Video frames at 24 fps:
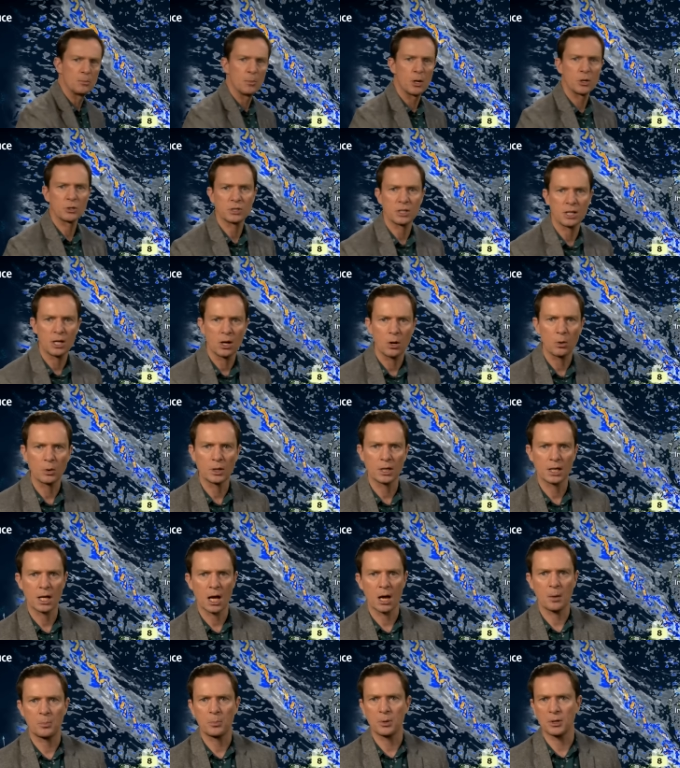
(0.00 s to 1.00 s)
mostly
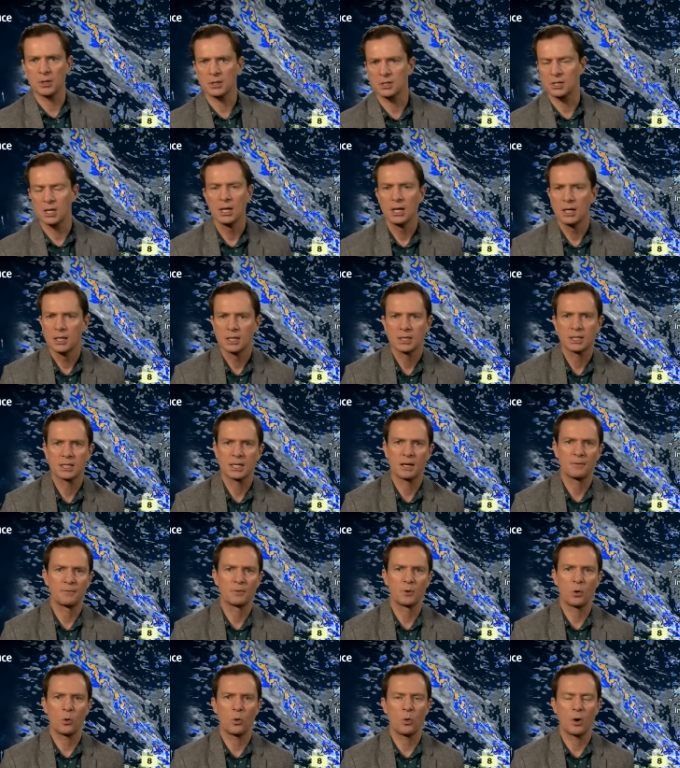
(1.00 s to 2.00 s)
holding up at
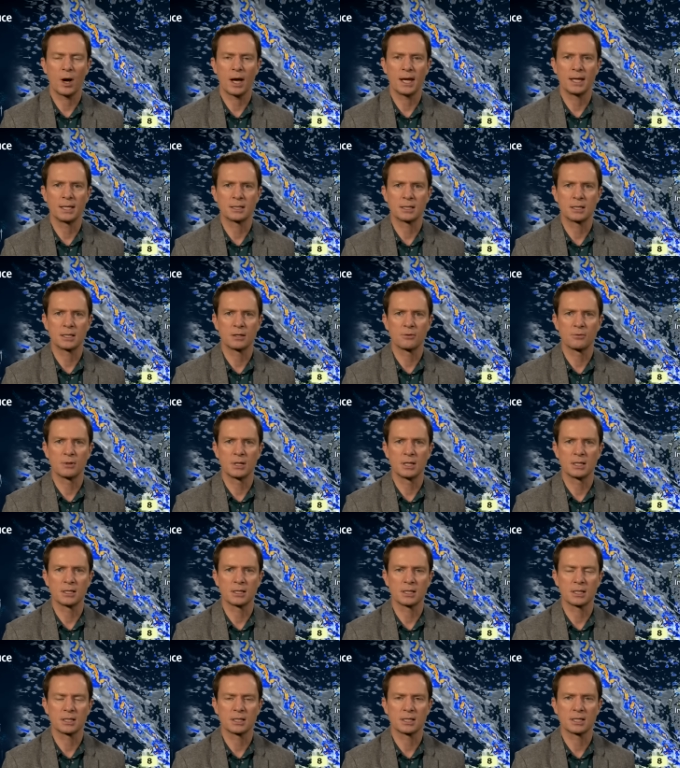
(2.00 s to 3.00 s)
seven or eight
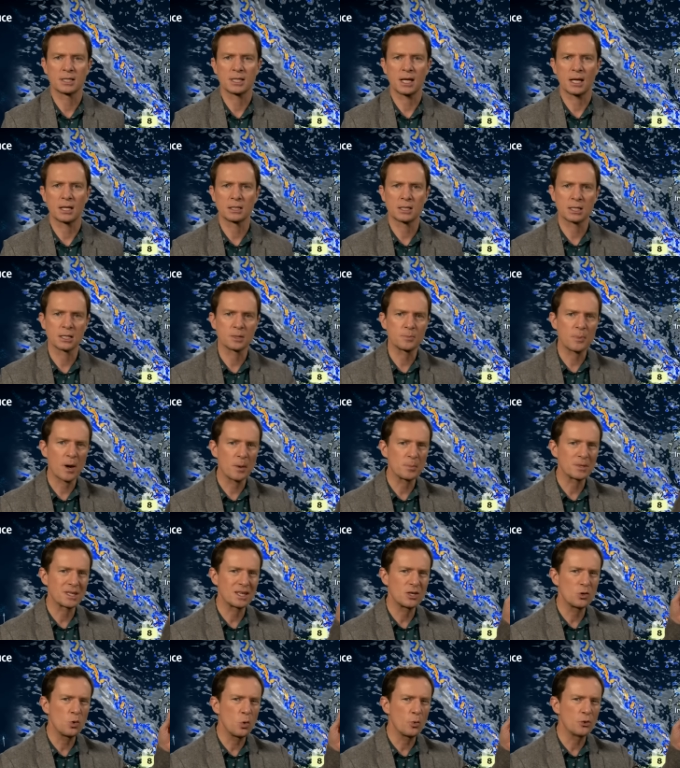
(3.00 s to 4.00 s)
degrees Celsius.
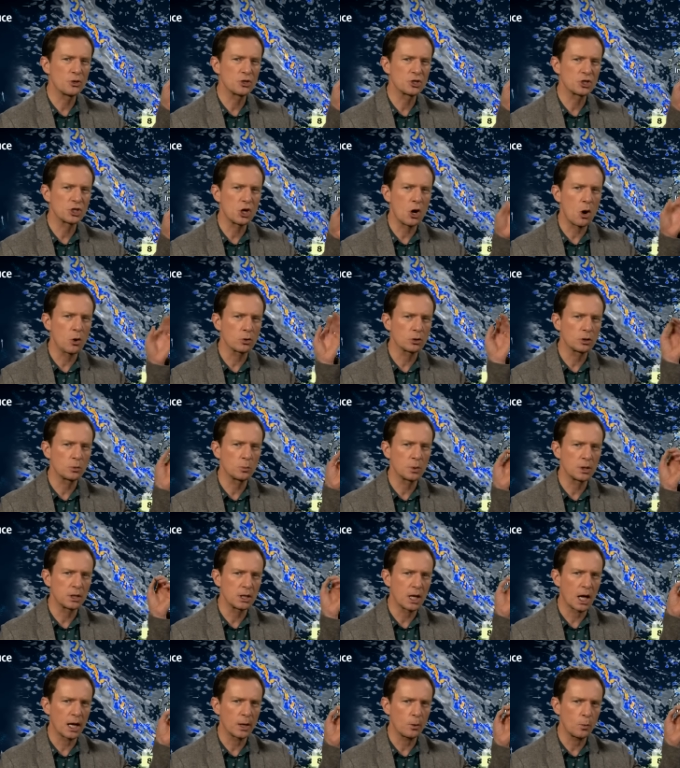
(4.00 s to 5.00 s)
Perhaps in northern Scotland with
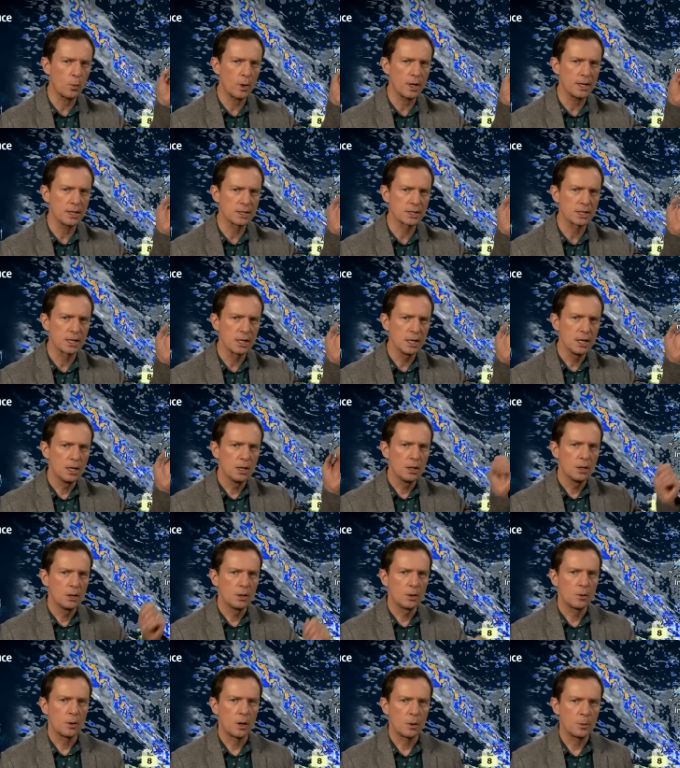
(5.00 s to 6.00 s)
light winds,
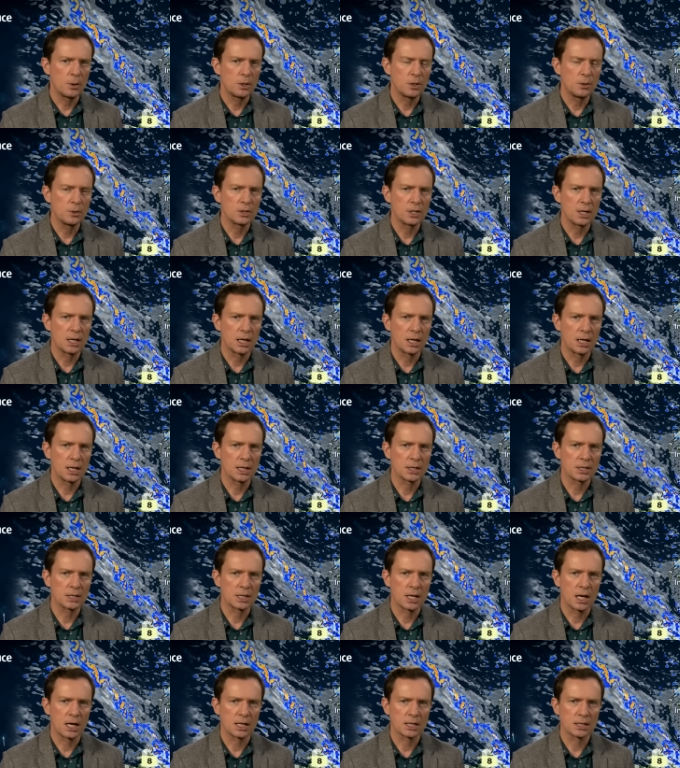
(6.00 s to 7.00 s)
where we do see clear
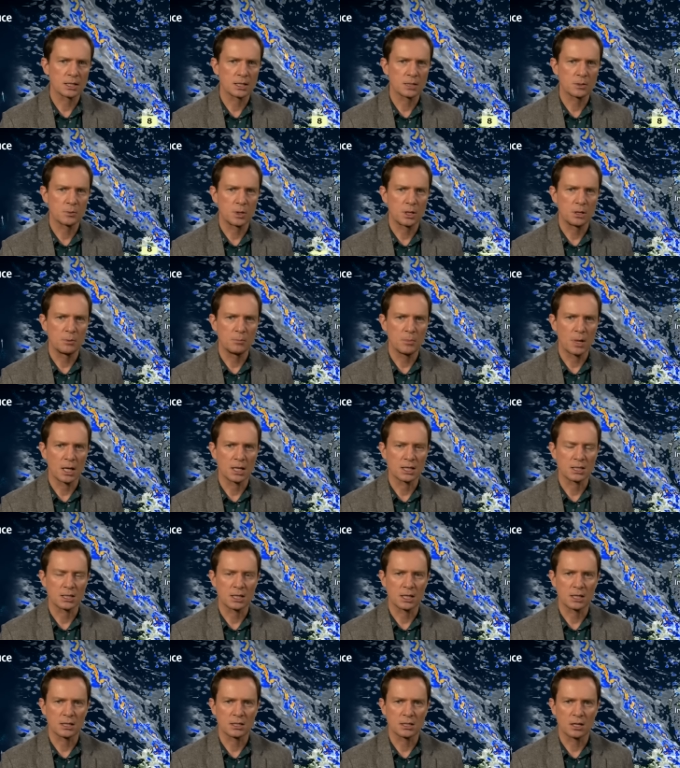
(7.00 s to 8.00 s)
skies, we may
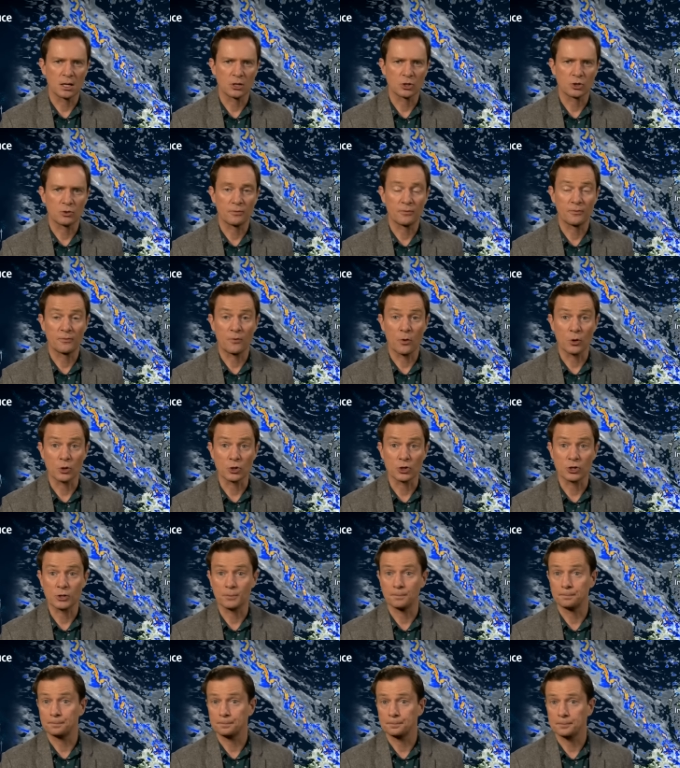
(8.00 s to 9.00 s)
see a touch of frost.